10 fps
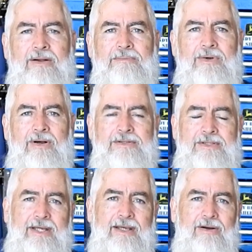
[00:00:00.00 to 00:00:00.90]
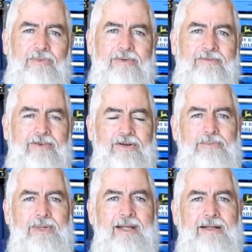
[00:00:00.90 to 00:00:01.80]
I was thinking I wouldn't
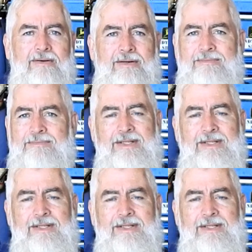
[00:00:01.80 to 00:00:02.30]
film that, like,